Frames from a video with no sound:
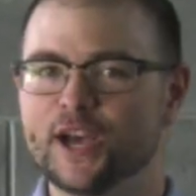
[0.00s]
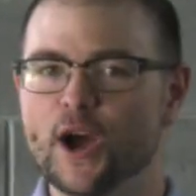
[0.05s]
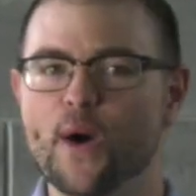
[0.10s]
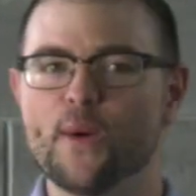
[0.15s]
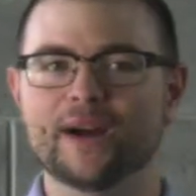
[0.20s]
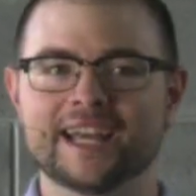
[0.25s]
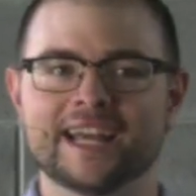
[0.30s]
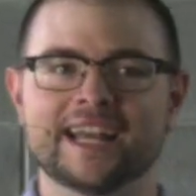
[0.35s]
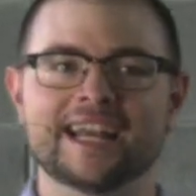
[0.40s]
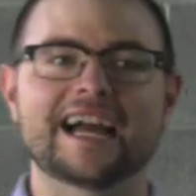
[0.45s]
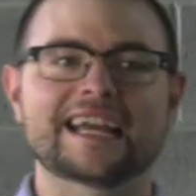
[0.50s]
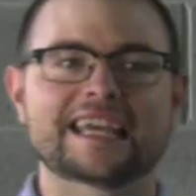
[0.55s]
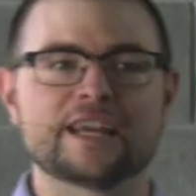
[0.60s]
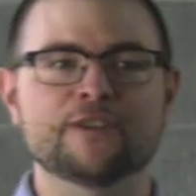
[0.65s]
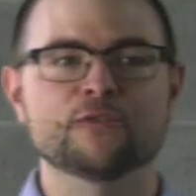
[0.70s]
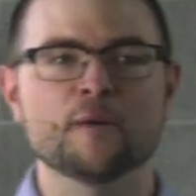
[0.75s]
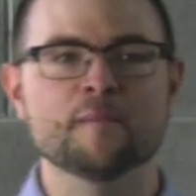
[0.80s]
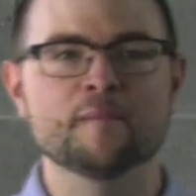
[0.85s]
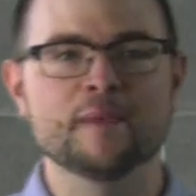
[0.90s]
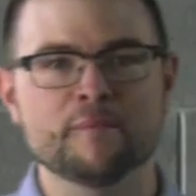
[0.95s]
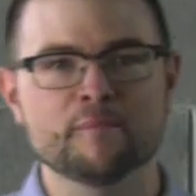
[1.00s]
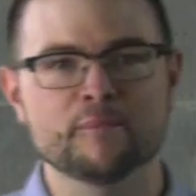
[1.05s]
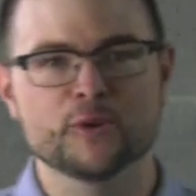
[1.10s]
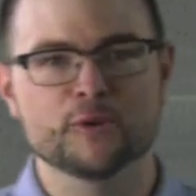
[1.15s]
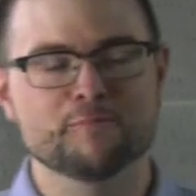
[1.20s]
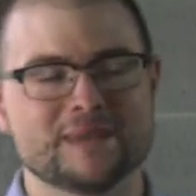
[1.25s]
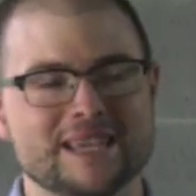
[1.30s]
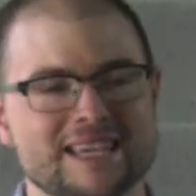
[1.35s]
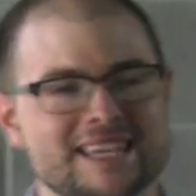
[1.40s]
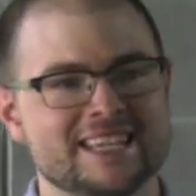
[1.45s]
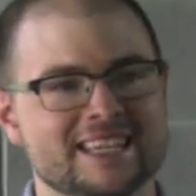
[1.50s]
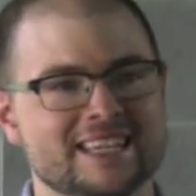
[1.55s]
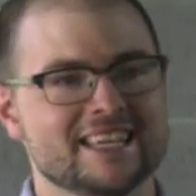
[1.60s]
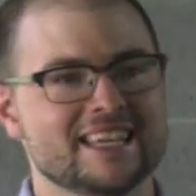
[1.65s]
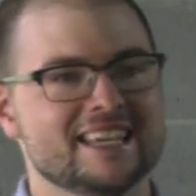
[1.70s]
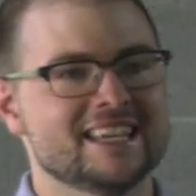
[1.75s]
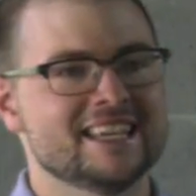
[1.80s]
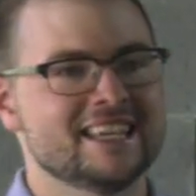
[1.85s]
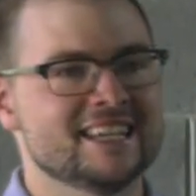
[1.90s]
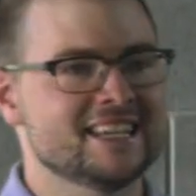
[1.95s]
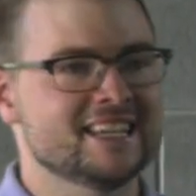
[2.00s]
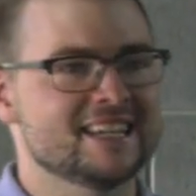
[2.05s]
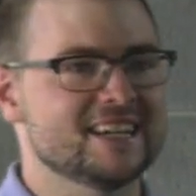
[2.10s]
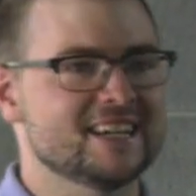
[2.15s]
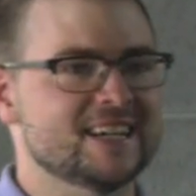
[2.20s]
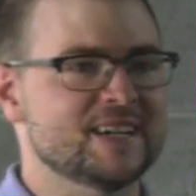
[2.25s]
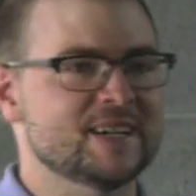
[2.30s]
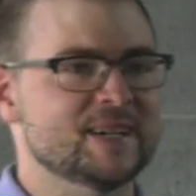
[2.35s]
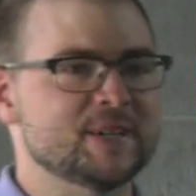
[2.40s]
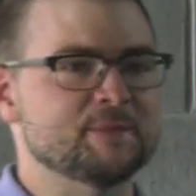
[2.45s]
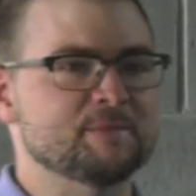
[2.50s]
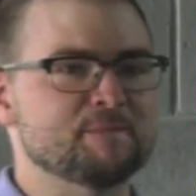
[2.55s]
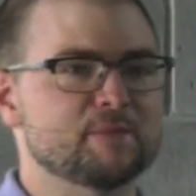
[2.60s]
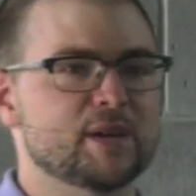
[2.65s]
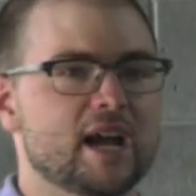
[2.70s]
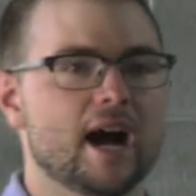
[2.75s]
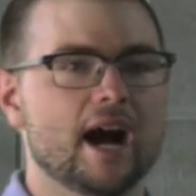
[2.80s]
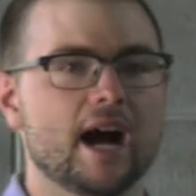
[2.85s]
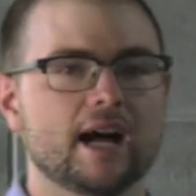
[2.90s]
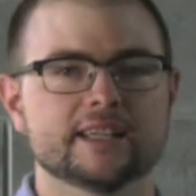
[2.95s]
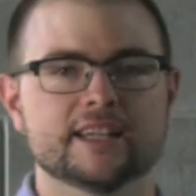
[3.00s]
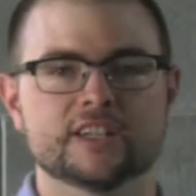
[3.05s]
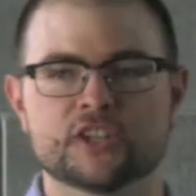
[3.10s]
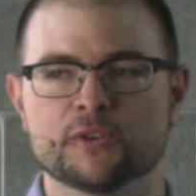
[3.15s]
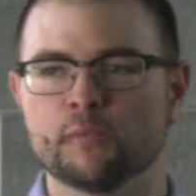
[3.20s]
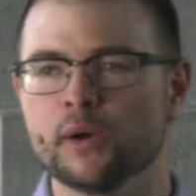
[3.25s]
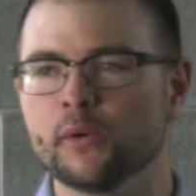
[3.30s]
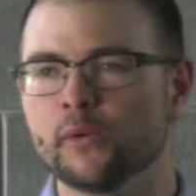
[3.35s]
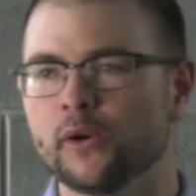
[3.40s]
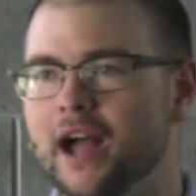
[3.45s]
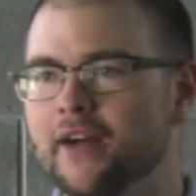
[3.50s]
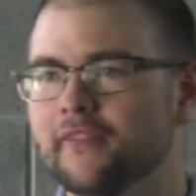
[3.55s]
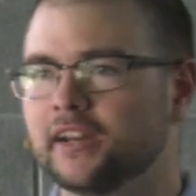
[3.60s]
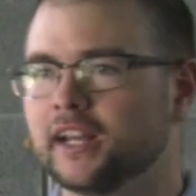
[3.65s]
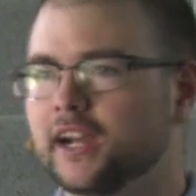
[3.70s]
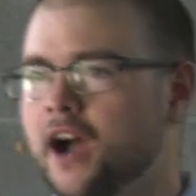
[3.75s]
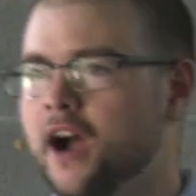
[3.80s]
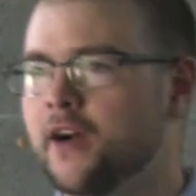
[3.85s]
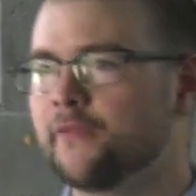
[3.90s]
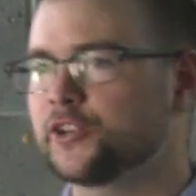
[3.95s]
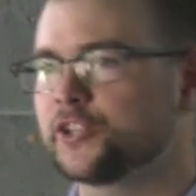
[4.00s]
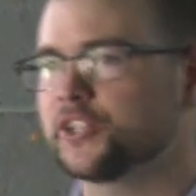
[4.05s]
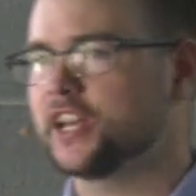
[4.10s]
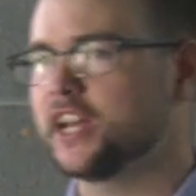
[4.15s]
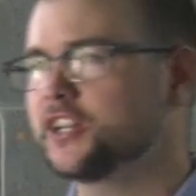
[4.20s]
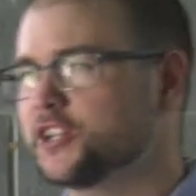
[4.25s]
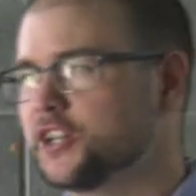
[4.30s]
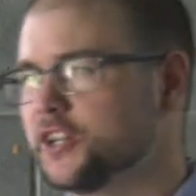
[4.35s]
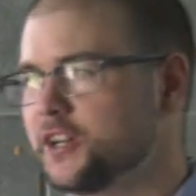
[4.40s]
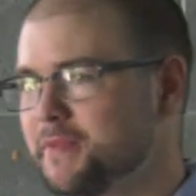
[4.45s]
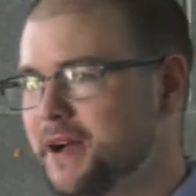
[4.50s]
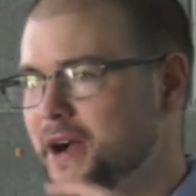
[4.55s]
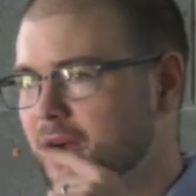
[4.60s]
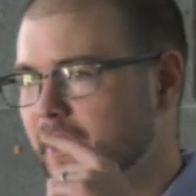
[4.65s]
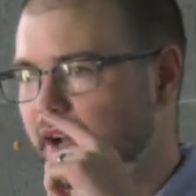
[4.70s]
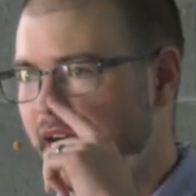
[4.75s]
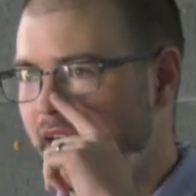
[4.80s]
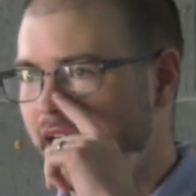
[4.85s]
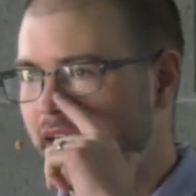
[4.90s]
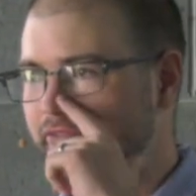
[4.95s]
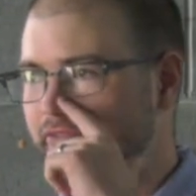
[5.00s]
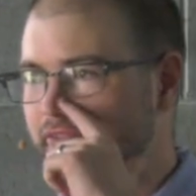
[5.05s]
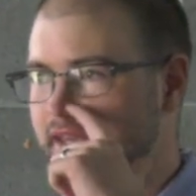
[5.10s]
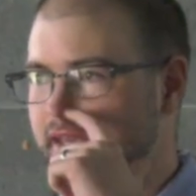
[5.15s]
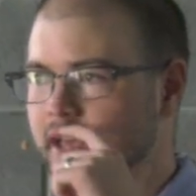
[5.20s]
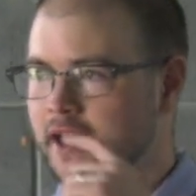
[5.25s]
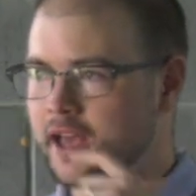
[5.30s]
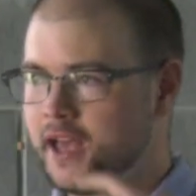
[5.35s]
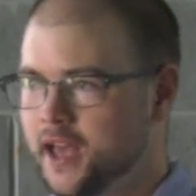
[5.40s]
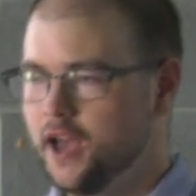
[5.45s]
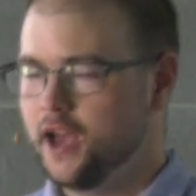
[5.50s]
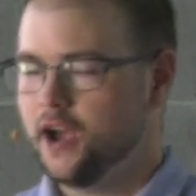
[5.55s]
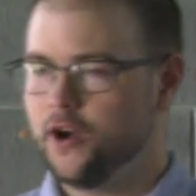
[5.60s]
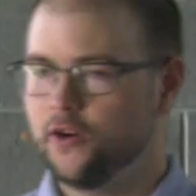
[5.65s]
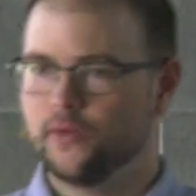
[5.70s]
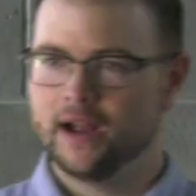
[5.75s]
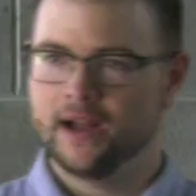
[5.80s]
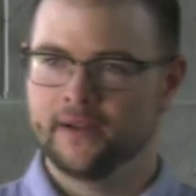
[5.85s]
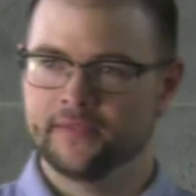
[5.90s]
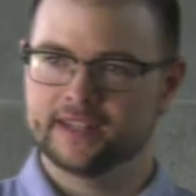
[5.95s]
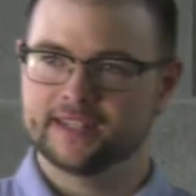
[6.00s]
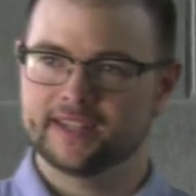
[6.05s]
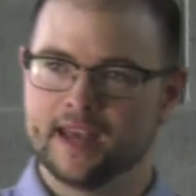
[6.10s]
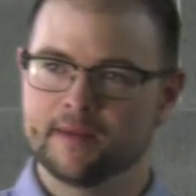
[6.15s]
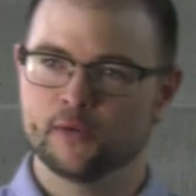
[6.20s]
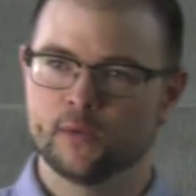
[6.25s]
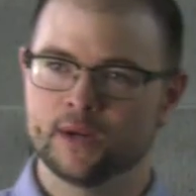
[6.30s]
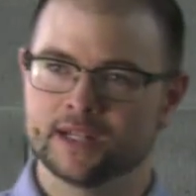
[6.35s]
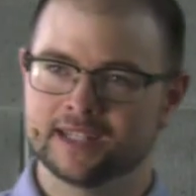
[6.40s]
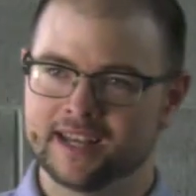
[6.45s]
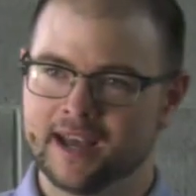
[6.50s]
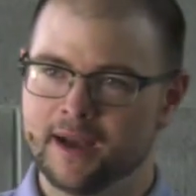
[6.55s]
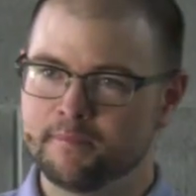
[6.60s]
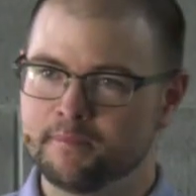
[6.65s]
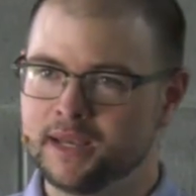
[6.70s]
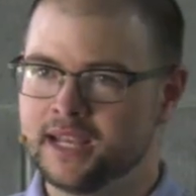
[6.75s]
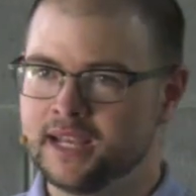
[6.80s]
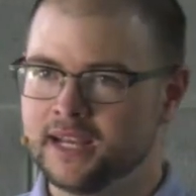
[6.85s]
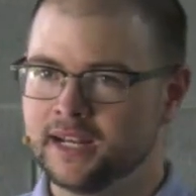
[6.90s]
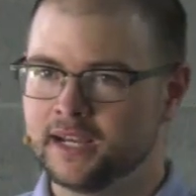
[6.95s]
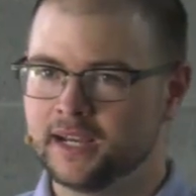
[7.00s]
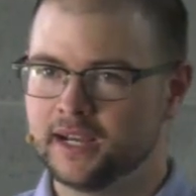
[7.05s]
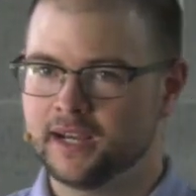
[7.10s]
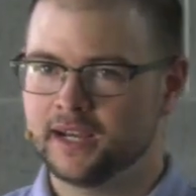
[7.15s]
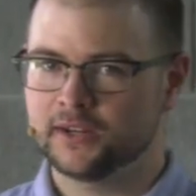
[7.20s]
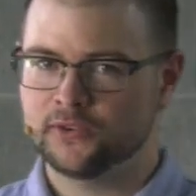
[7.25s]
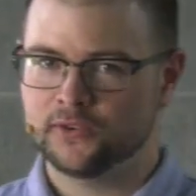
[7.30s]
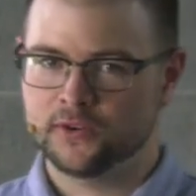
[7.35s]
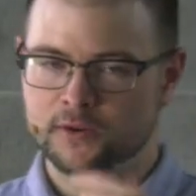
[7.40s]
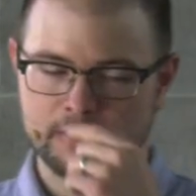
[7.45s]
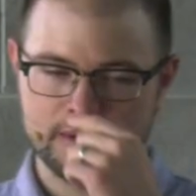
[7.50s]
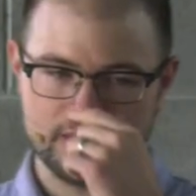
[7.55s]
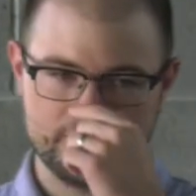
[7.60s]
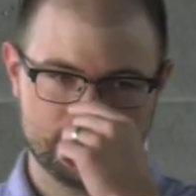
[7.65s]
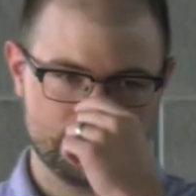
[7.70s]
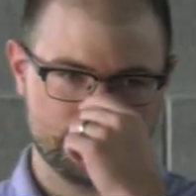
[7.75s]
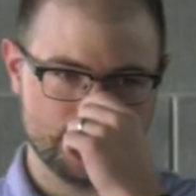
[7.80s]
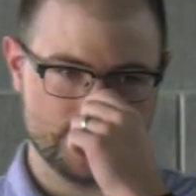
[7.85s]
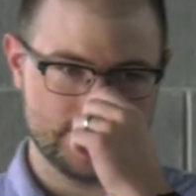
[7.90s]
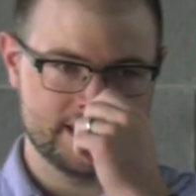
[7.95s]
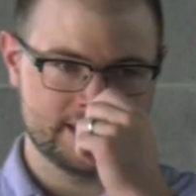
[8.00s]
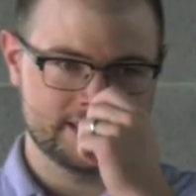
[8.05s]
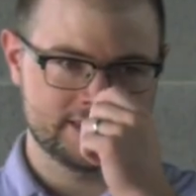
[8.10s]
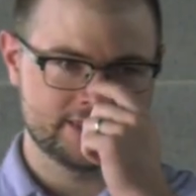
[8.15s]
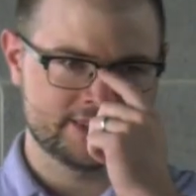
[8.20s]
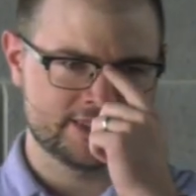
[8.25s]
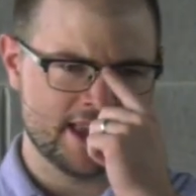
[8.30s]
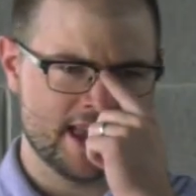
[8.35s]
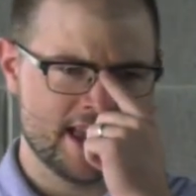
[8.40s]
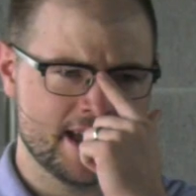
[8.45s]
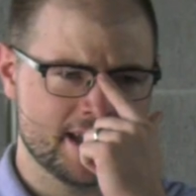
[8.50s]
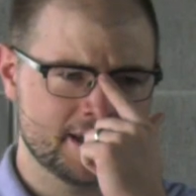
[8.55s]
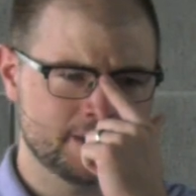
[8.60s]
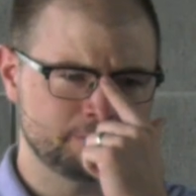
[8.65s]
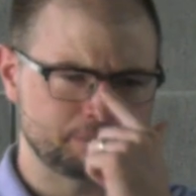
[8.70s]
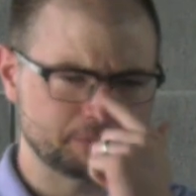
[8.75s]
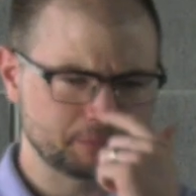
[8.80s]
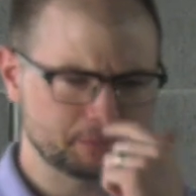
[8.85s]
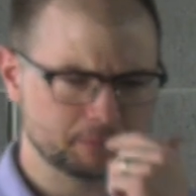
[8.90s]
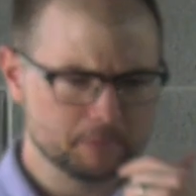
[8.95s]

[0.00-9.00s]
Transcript: going. And I can remember being in college, and we were having a conversation about coffee around the table one time, me and a group of friends, and